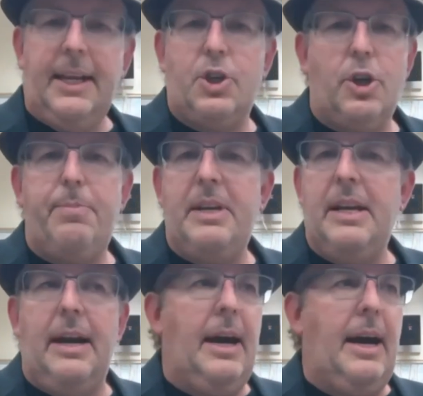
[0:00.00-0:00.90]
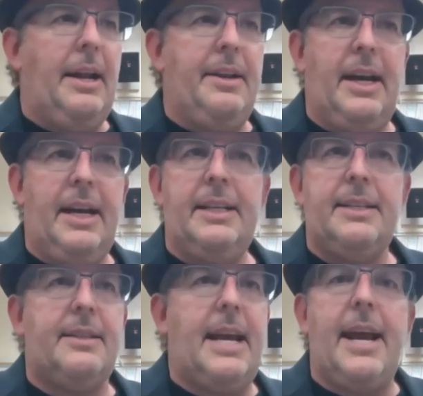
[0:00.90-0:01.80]
It should be a, a
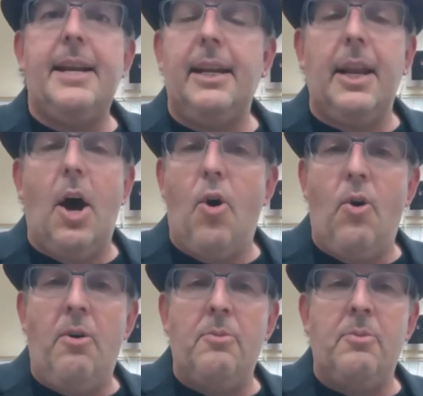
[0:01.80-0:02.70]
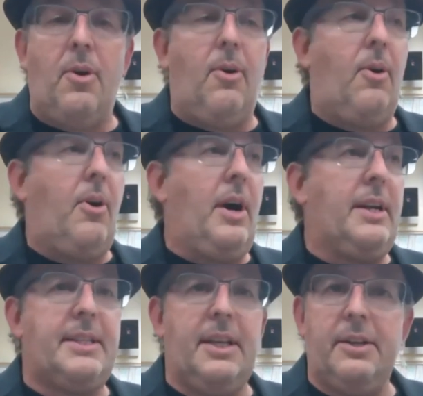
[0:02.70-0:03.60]
nice sandy loam or
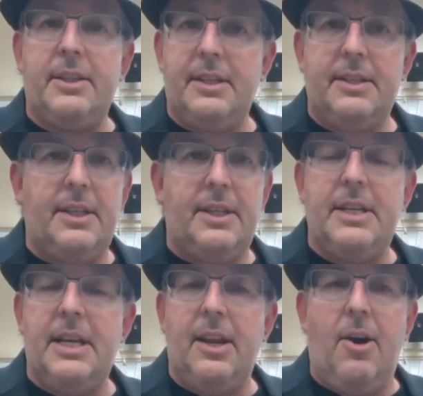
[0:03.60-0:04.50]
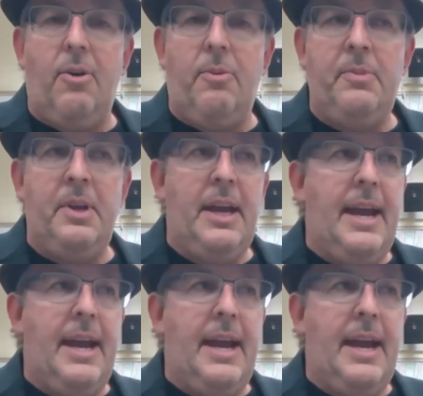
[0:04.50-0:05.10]
a silt, silty loam.